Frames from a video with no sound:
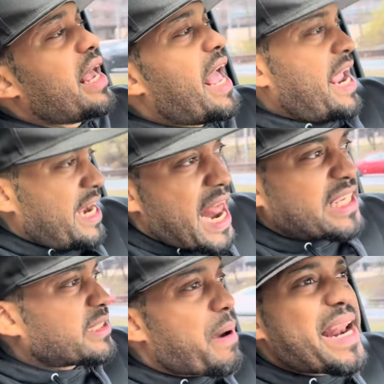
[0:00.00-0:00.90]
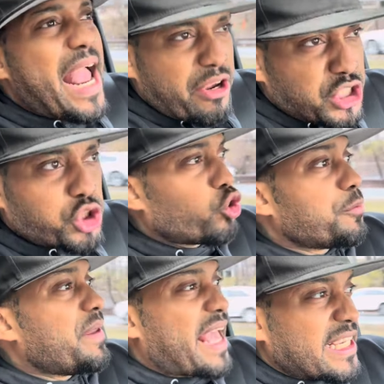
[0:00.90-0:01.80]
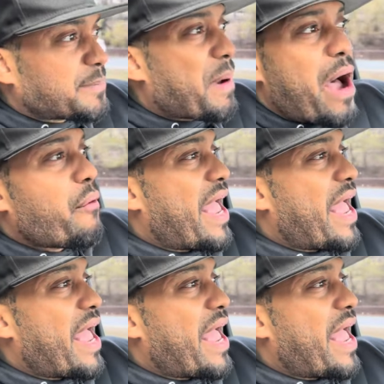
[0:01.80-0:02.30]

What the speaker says: and he knocks somebody out, he shows me that his power